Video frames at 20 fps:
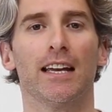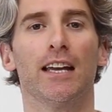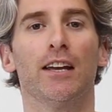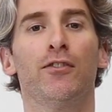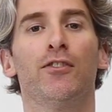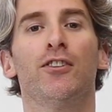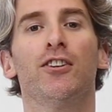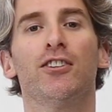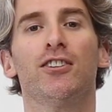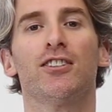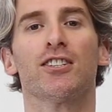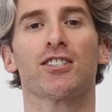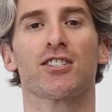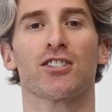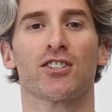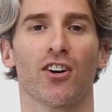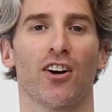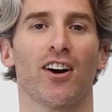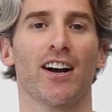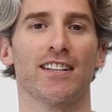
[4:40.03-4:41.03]
If you
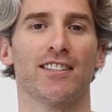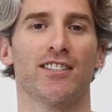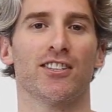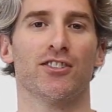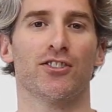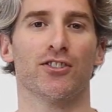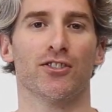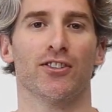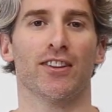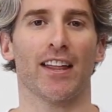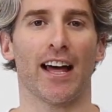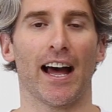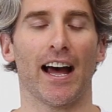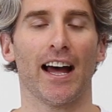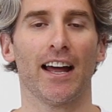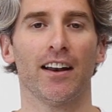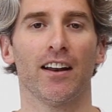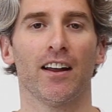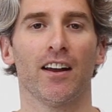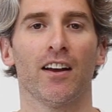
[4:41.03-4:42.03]
decide to do
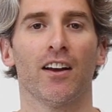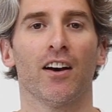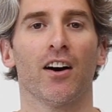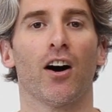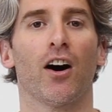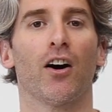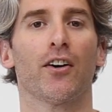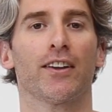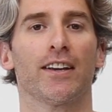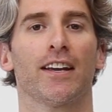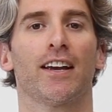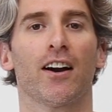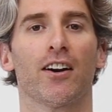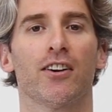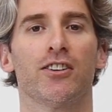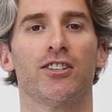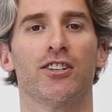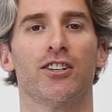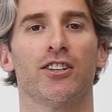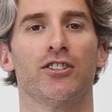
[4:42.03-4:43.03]
that, I'd
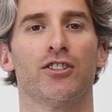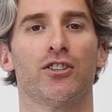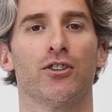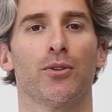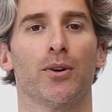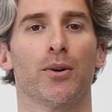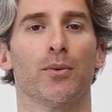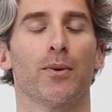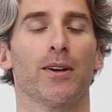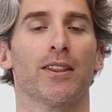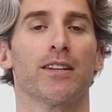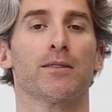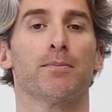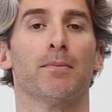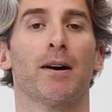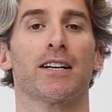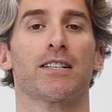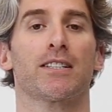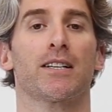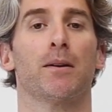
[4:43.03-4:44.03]
encourage you to do it with as
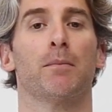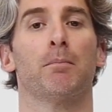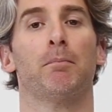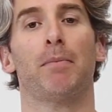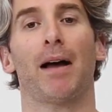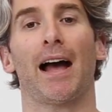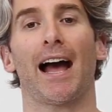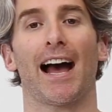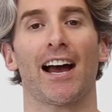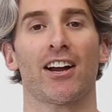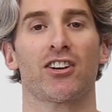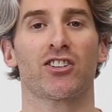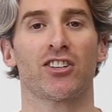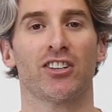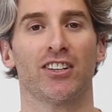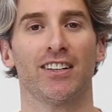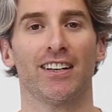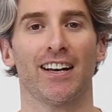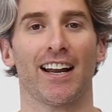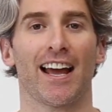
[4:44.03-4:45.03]
much
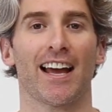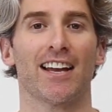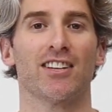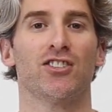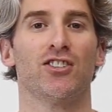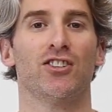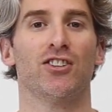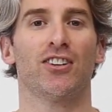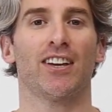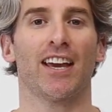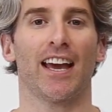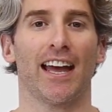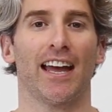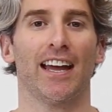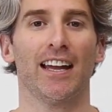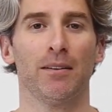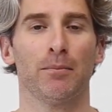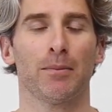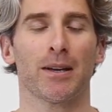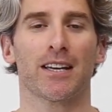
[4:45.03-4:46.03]
compassion as you
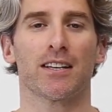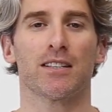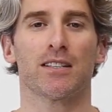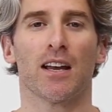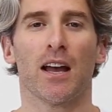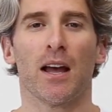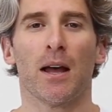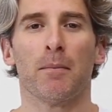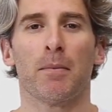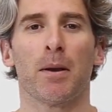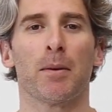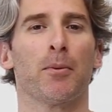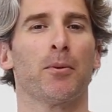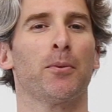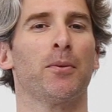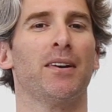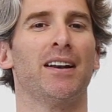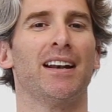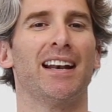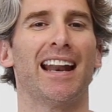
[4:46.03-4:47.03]
can, because
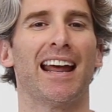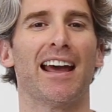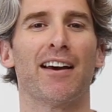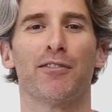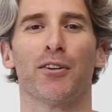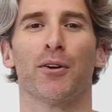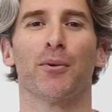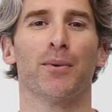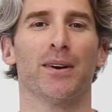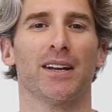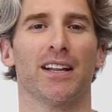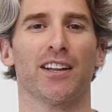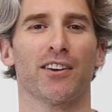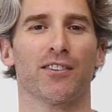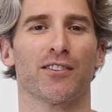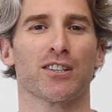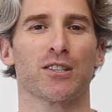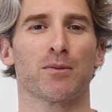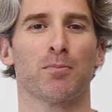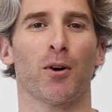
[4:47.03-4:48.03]
people never
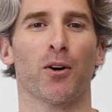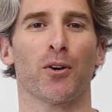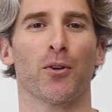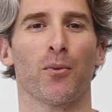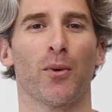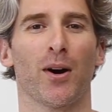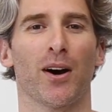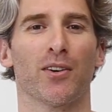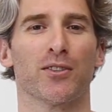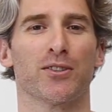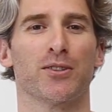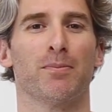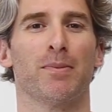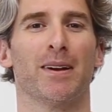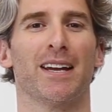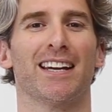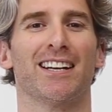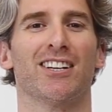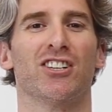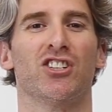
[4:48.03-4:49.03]
really respond well to
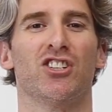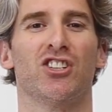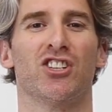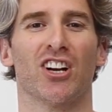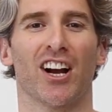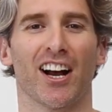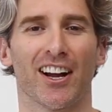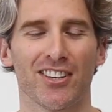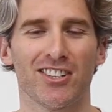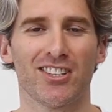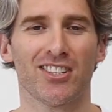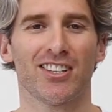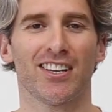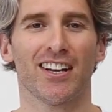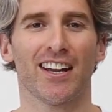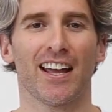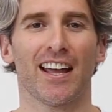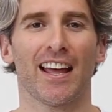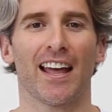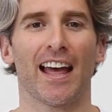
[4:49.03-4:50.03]
being
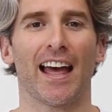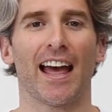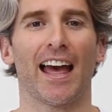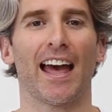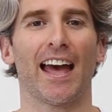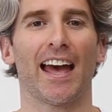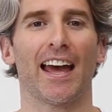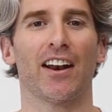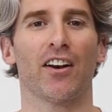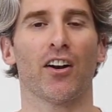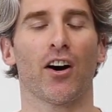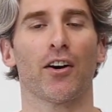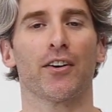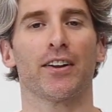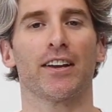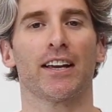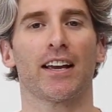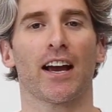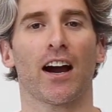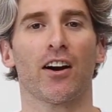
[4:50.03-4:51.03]
judged. And
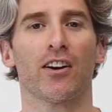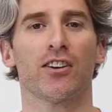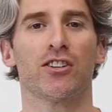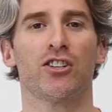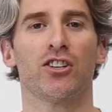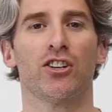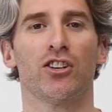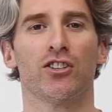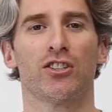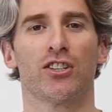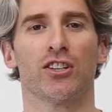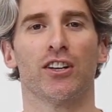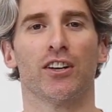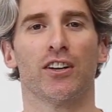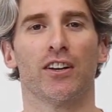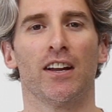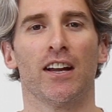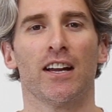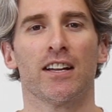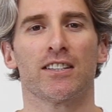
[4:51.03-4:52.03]
I'd encourage you
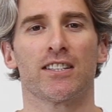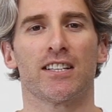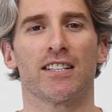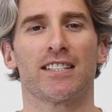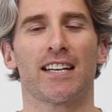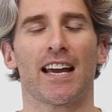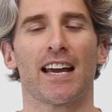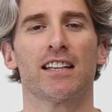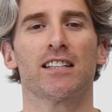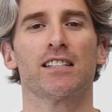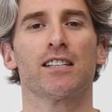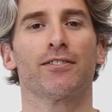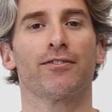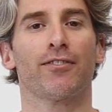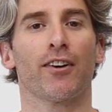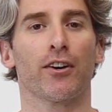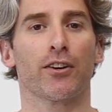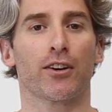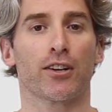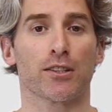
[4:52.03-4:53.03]
to tend to
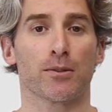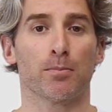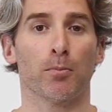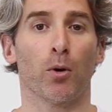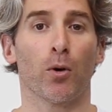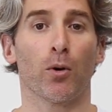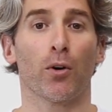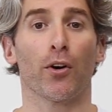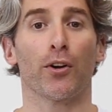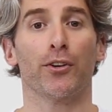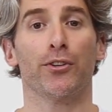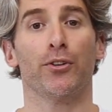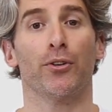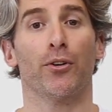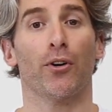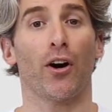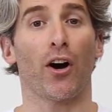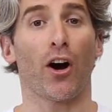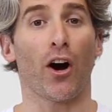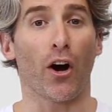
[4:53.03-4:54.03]
focus more on
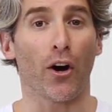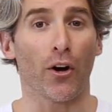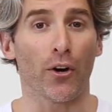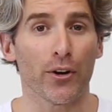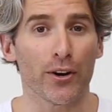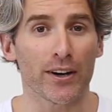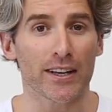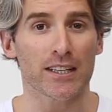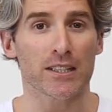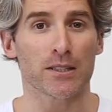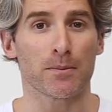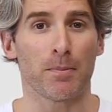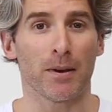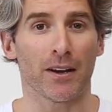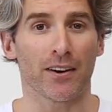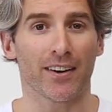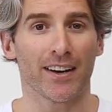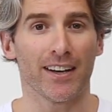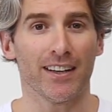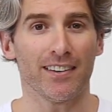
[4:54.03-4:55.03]
your own
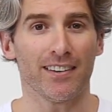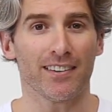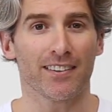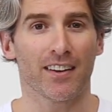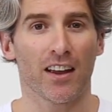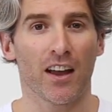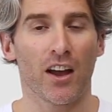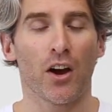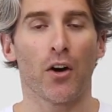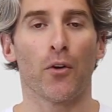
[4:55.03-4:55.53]
experience